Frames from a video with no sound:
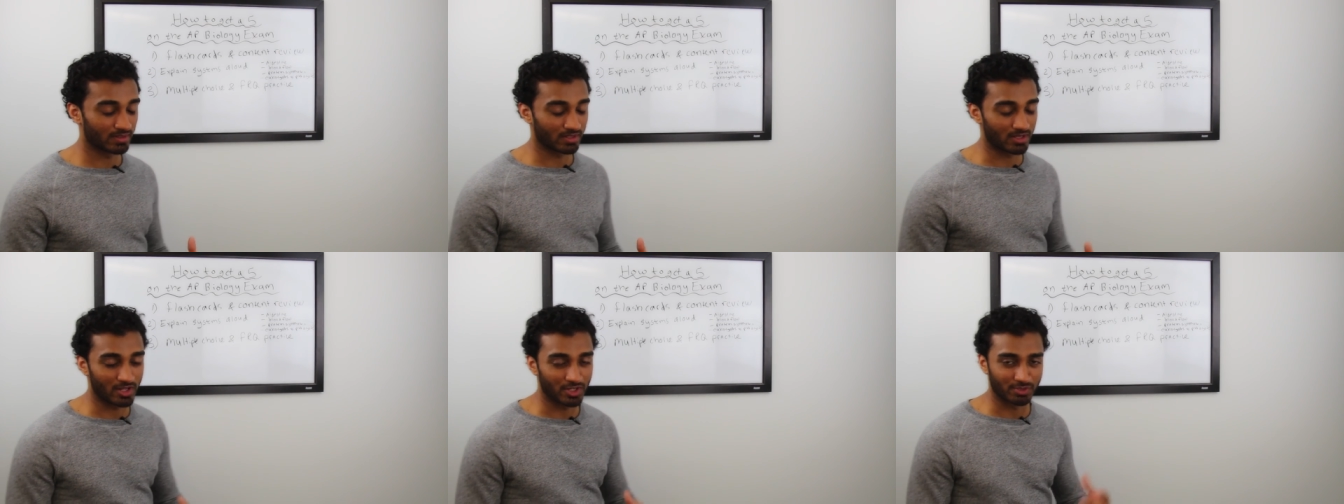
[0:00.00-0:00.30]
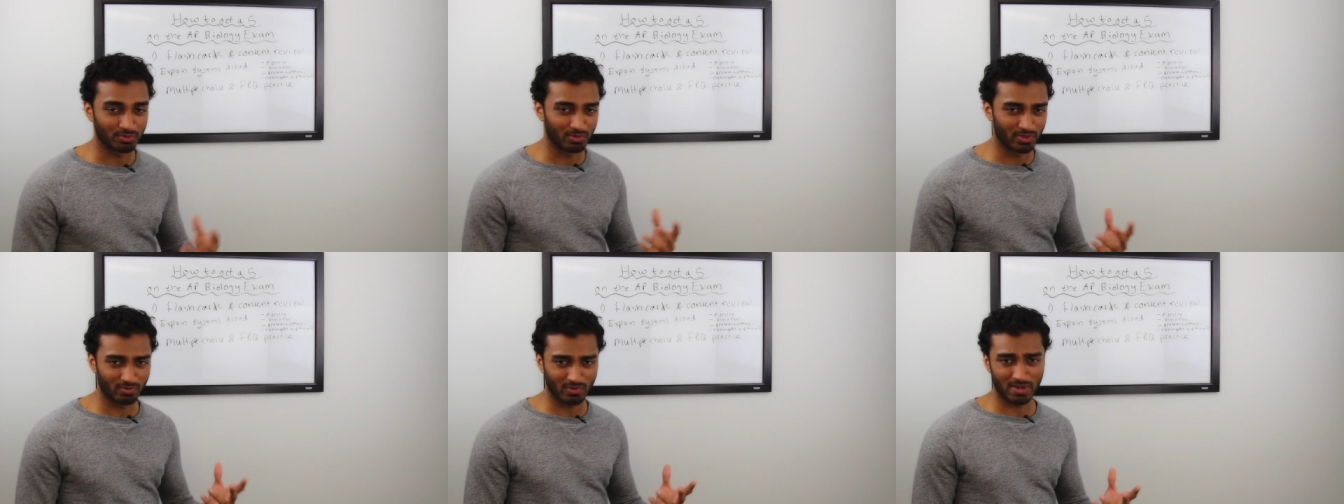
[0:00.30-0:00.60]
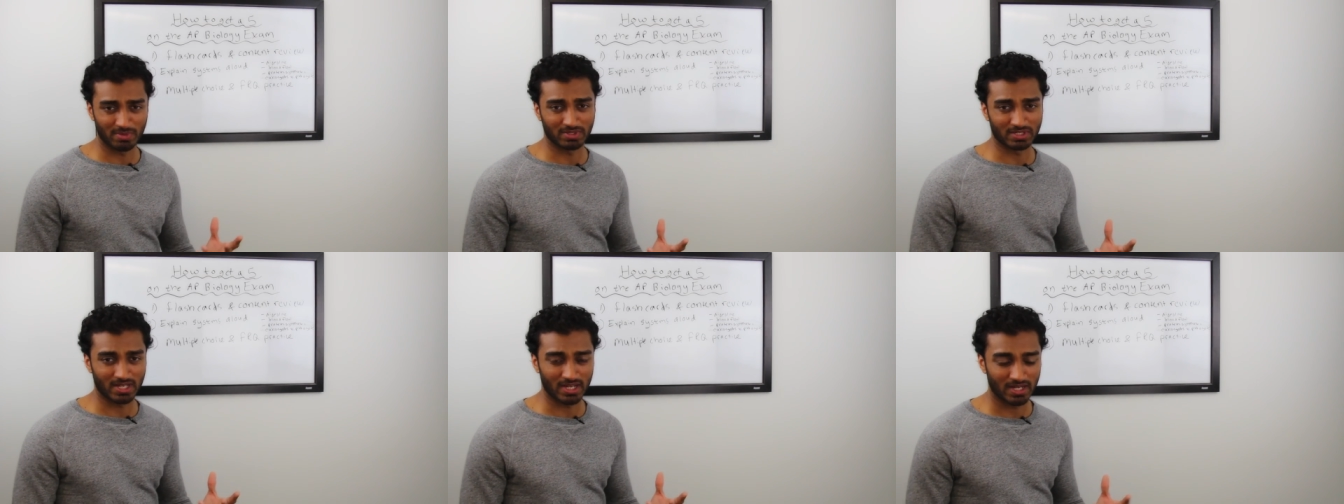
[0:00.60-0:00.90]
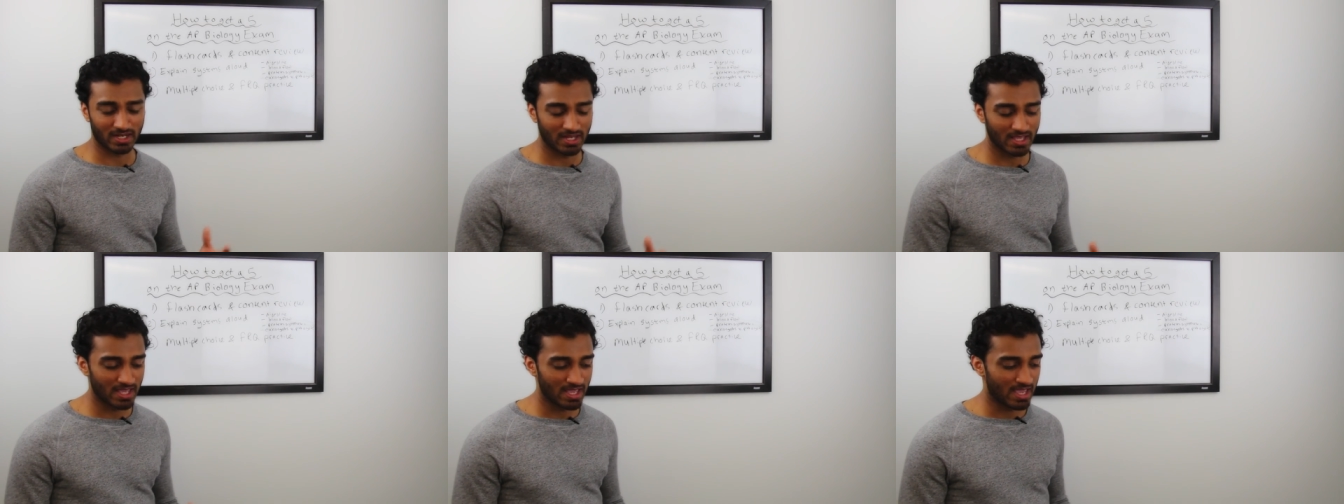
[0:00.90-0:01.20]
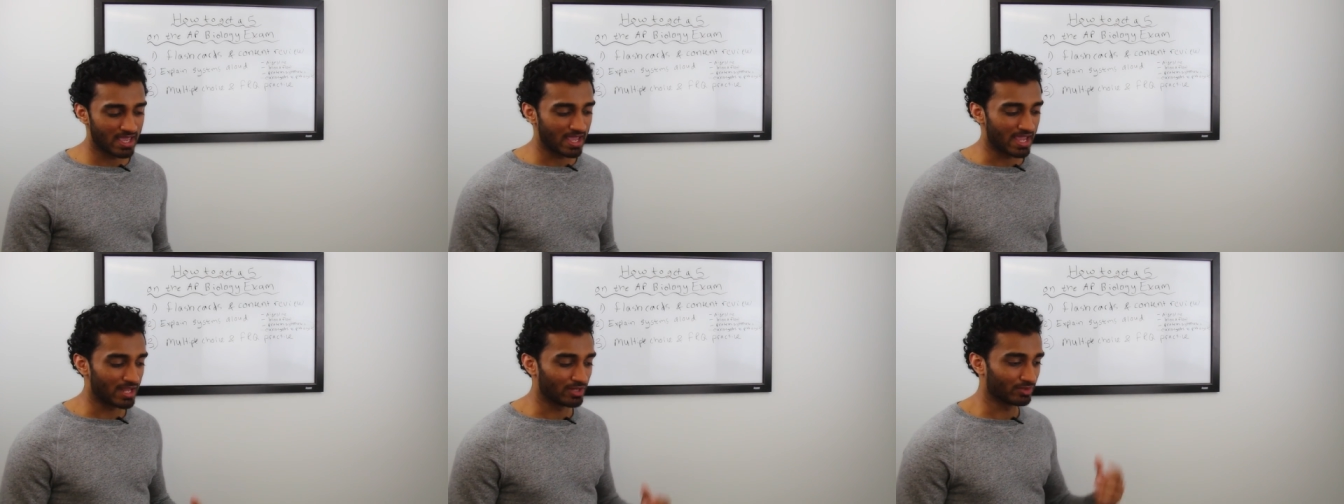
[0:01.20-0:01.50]
College Board website,
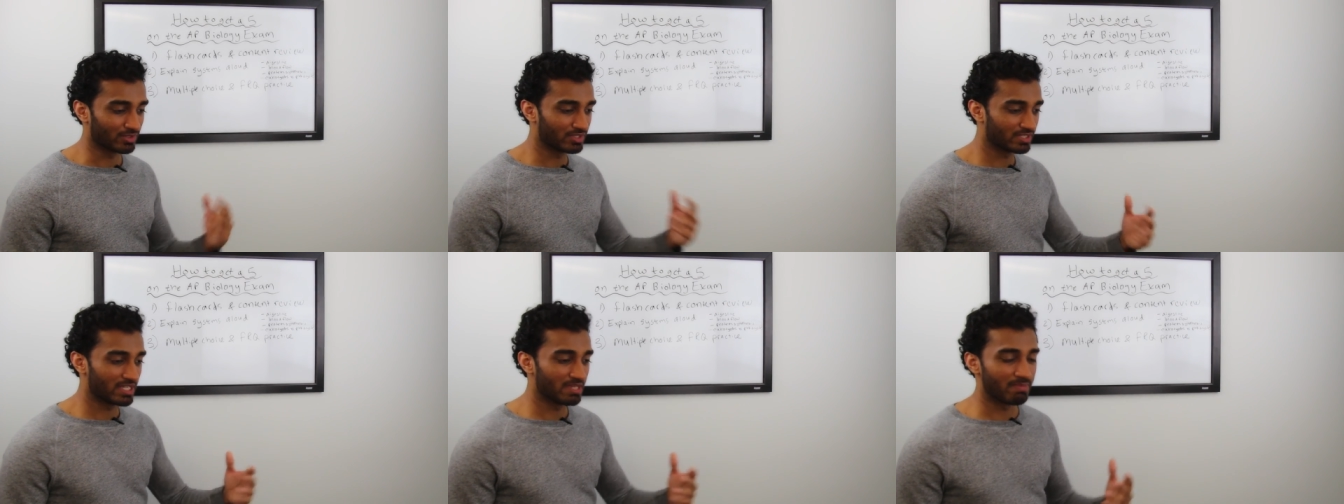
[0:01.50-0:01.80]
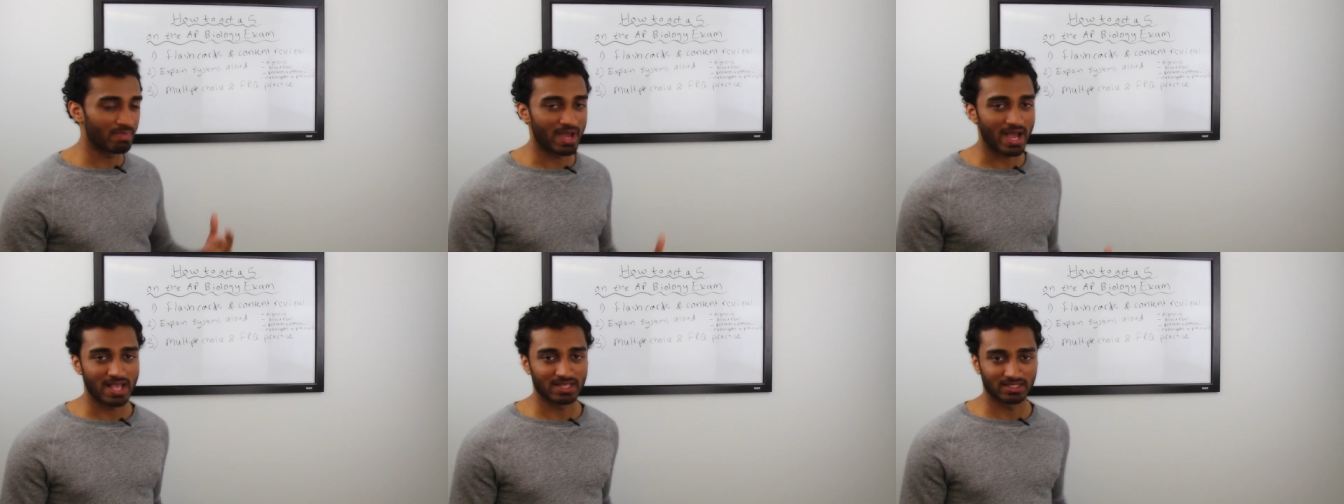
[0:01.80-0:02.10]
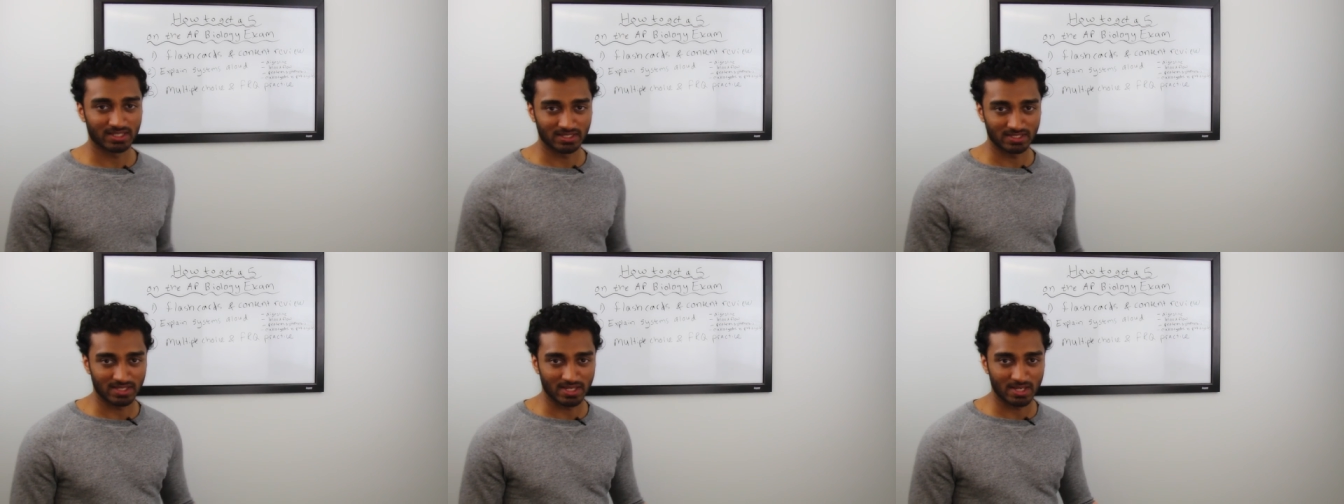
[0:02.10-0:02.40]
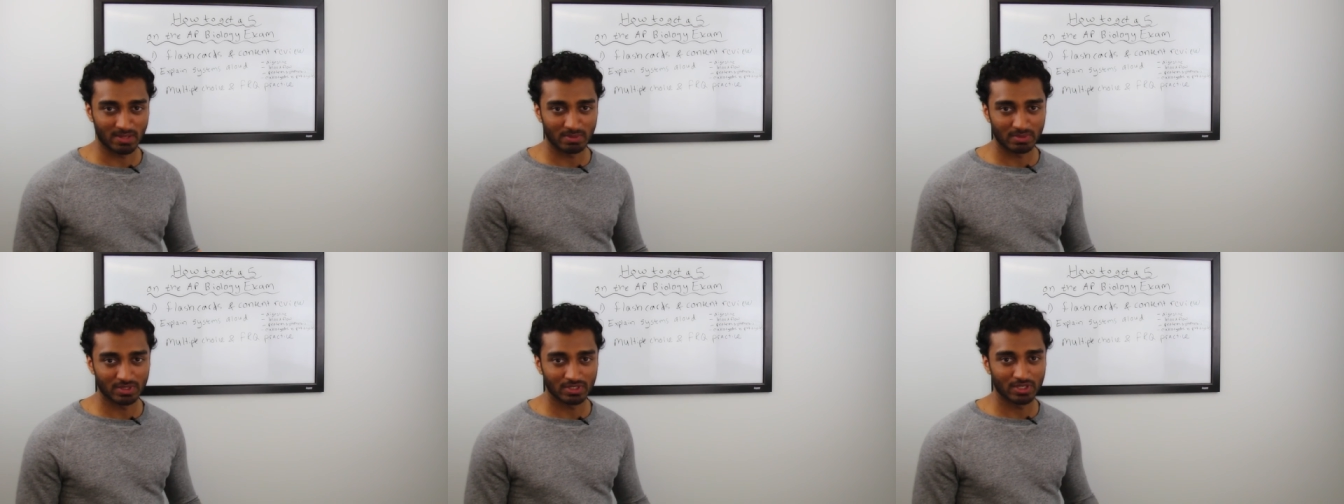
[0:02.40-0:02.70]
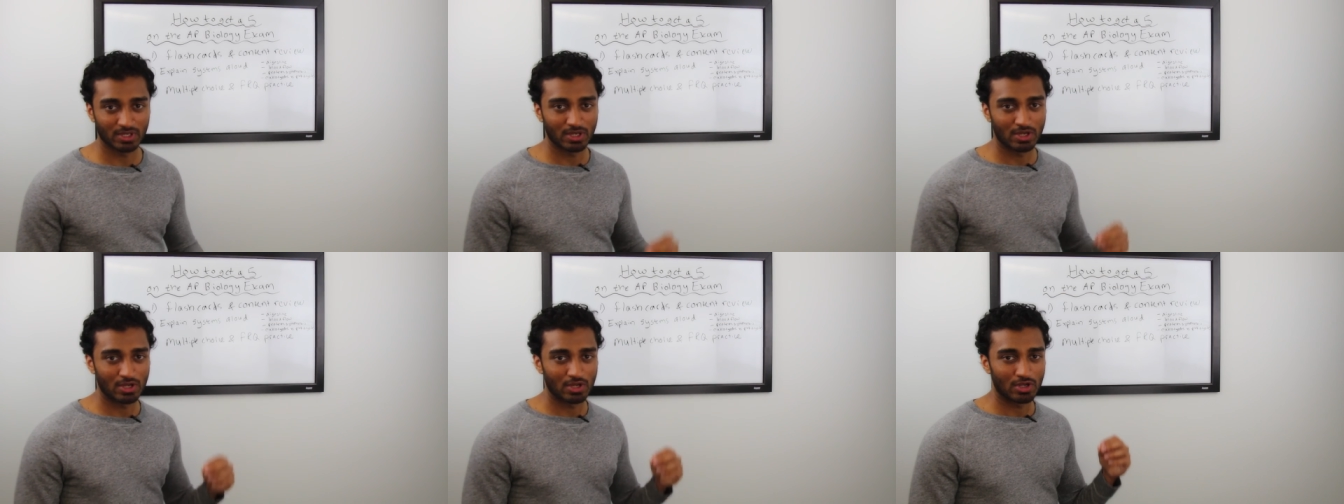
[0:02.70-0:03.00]
and you'll see past exams.